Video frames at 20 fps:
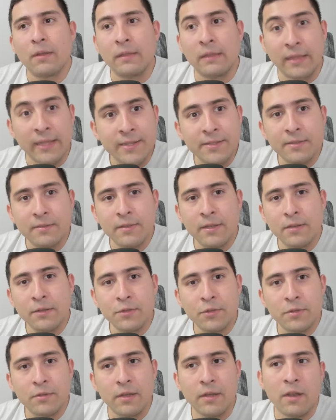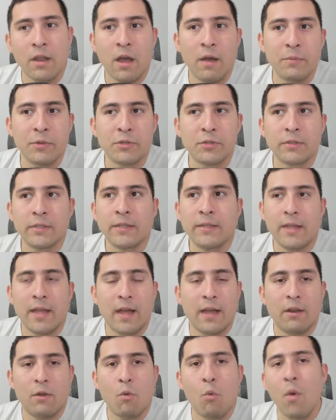listings. And obviously
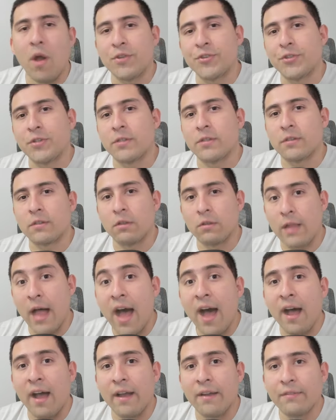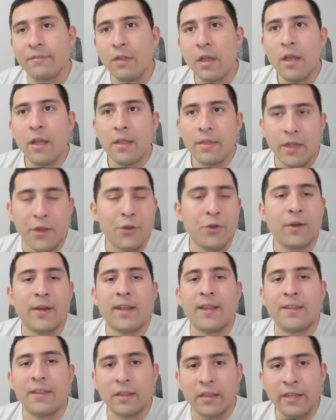that once it's live, that you're
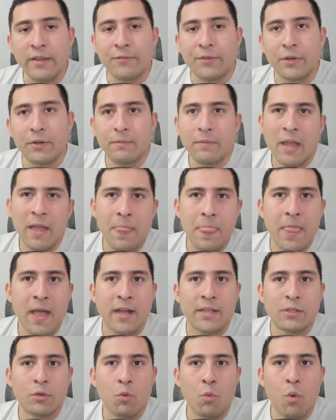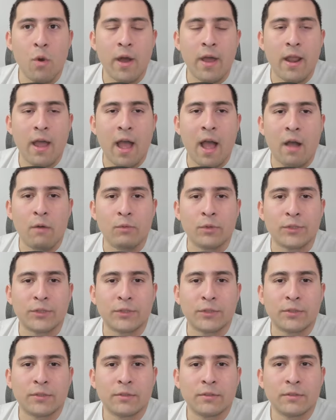going to deliver. And that's what I
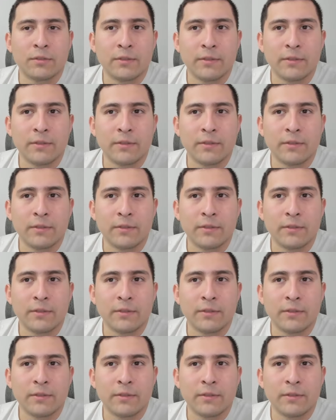was